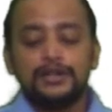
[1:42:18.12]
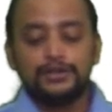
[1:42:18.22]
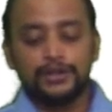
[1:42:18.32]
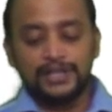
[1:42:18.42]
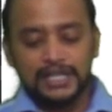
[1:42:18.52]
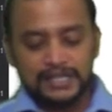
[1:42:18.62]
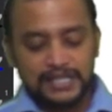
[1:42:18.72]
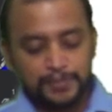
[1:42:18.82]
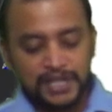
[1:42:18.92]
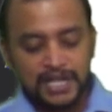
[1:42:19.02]
So this
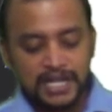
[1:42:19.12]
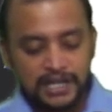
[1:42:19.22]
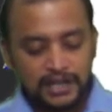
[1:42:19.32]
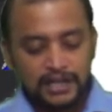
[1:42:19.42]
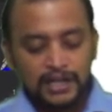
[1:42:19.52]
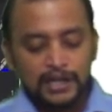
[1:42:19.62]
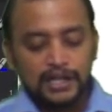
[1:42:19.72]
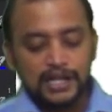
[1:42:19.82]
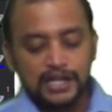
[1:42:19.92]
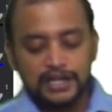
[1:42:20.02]
subsidy
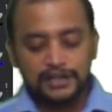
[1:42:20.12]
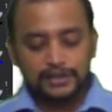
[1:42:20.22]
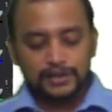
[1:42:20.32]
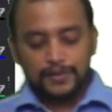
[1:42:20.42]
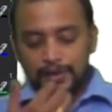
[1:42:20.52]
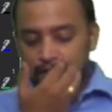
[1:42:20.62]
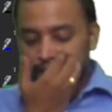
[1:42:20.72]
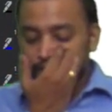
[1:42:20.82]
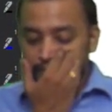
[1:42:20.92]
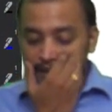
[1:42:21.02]
is
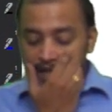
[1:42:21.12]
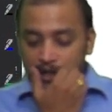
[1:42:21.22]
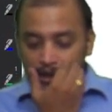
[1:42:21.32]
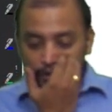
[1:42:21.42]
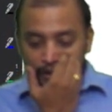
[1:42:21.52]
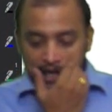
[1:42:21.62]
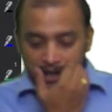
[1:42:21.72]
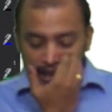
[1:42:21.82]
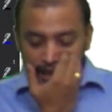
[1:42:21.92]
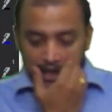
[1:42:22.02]
to be included
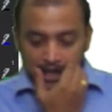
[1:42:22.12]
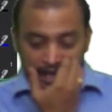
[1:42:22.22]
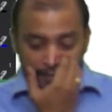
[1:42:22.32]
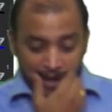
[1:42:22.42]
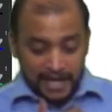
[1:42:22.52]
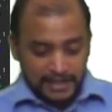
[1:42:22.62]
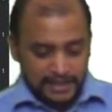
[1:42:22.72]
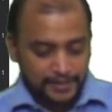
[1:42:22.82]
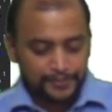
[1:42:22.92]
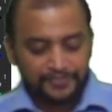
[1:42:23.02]
in the
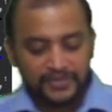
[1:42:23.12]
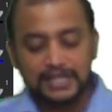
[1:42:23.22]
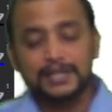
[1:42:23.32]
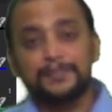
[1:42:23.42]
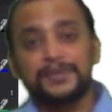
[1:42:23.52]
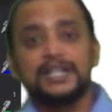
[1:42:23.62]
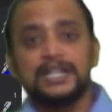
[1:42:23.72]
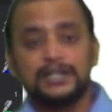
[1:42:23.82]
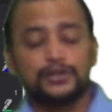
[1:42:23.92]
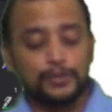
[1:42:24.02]
price. This
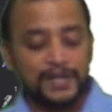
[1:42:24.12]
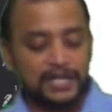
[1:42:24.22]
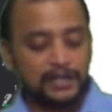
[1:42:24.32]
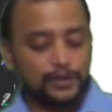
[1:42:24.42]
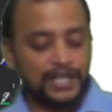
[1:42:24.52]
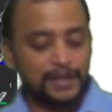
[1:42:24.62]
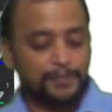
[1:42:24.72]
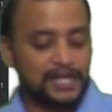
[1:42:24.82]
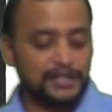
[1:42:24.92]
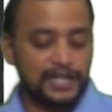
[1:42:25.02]
subsidy is to be included in the
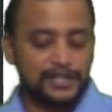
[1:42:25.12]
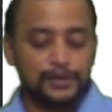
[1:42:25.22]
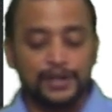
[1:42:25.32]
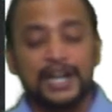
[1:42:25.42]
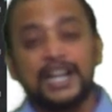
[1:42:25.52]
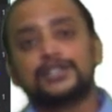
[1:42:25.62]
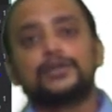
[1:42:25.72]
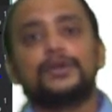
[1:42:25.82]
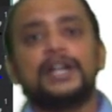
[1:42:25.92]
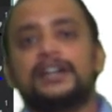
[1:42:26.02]
price or excluded?
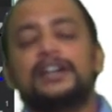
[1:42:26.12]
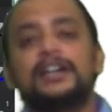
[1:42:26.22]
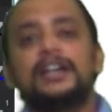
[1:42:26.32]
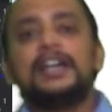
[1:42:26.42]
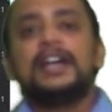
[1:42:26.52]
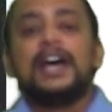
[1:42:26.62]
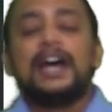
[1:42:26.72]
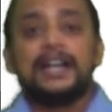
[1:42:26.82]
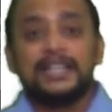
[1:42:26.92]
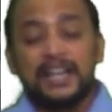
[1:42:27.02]
Excluded.
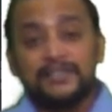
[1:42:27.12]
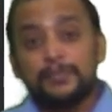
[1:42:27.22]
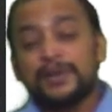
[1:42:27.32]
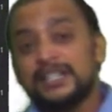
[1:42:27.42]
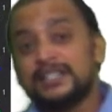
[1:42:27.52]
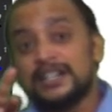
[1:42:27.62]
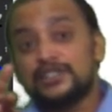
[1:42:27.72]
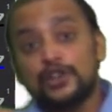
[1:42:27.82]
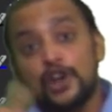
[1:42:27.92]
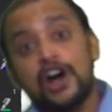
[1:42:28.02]
And in the given price, it is
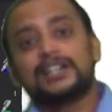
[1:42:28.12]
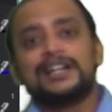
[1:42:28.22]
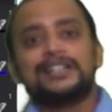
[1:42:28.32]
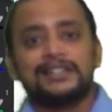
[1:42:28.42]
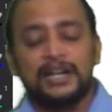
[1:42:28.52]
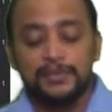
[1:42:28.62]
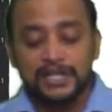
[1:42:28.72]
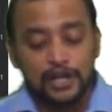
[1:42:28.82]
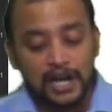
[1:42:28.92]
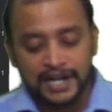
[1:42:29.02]
not considered,
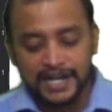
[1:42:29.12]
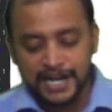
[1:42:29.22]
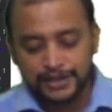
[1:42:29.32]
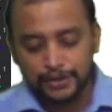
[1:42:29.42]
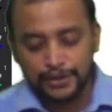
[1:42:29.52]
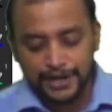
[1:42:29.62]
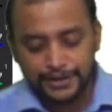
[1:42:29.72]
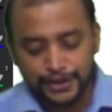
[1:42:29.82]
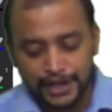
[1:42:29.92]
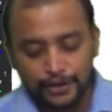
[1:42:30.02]
means already excluded.
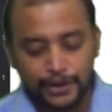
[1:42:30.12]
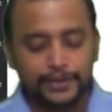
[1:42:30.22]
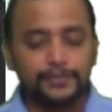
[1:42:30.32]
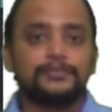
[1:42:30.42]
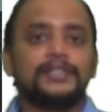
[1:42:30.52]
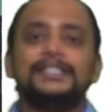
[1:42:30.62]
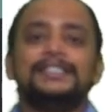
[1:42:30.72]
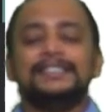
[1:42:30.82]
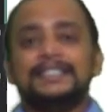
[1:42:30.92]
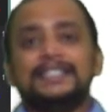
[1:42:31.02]
So ignore.
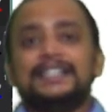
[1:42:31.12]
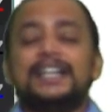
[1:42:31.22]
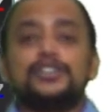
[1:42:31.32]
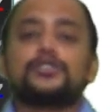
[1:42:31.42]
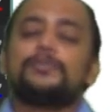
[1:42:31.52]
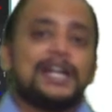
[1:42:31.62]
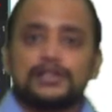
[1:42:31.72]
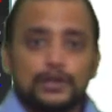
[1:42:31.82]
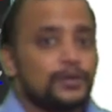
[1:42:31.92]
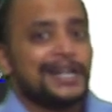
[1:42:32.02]
It is to be
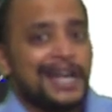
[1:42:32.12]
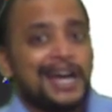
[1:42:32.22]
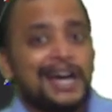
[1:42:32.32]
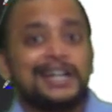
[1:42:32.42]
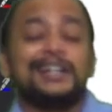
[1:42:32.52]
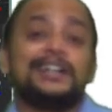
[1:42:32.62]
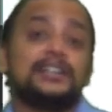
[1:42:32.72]
excluded and it is